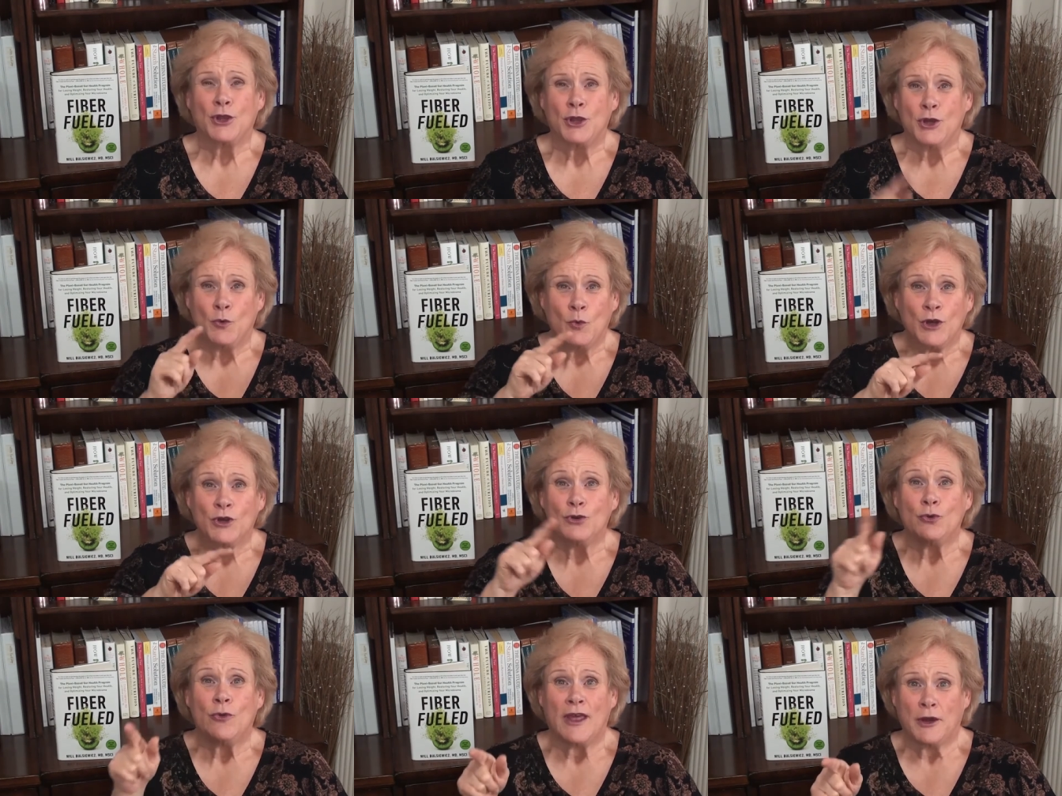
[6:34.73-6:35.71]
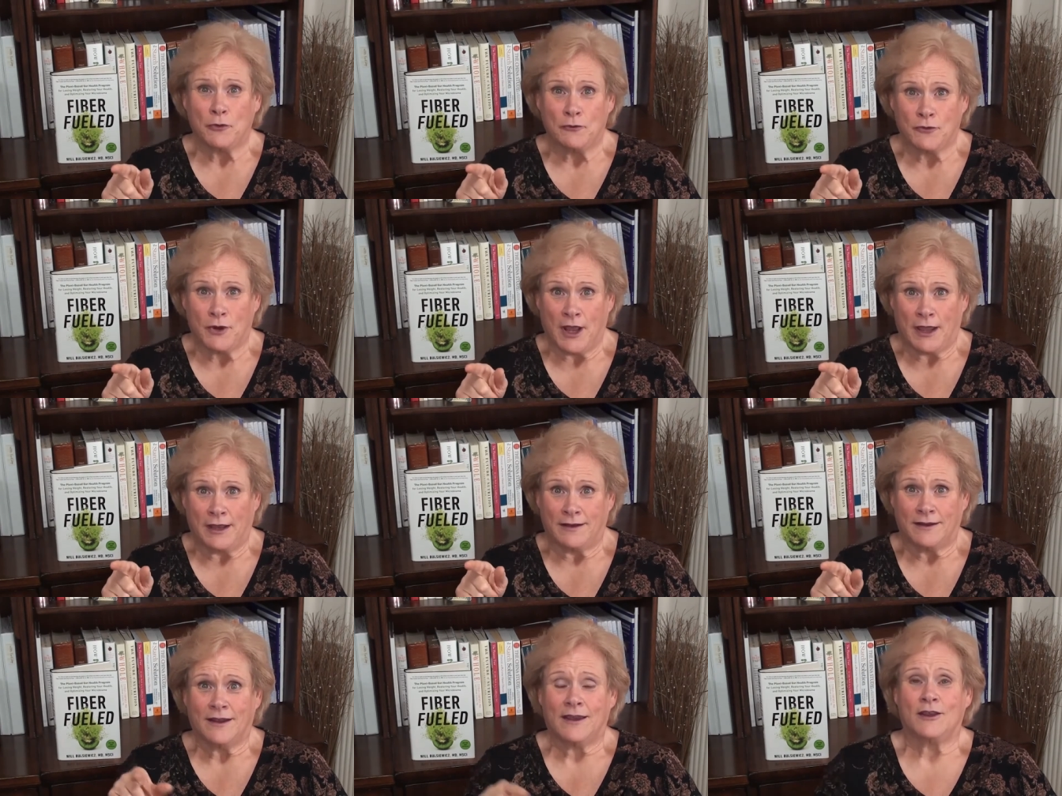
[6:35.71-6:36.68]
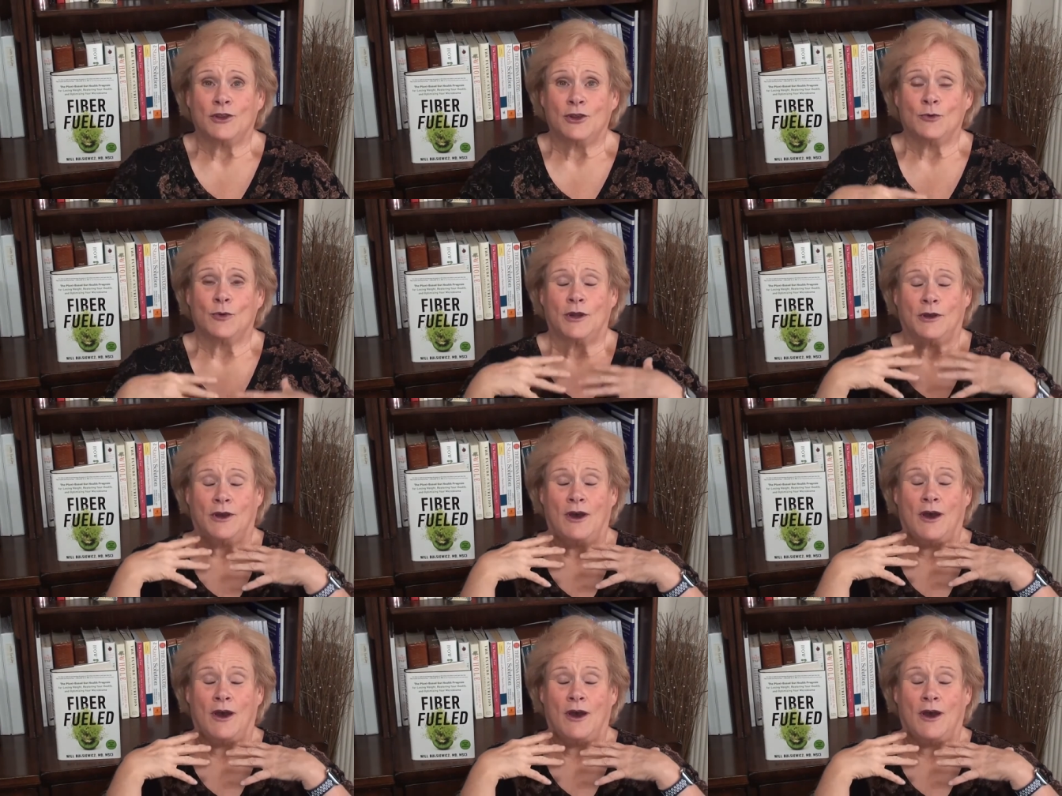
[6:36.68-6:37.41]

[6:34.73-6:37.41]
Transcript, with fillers: You don't want to do that overnight. You would